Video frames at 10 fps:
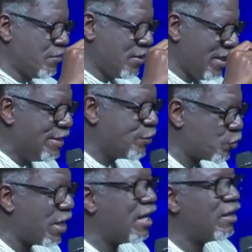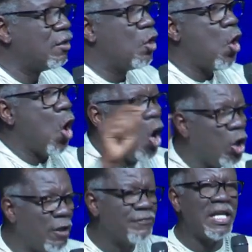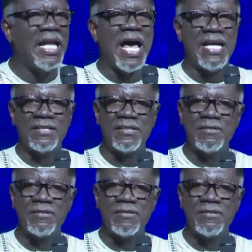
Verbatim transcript: Israel all of the land.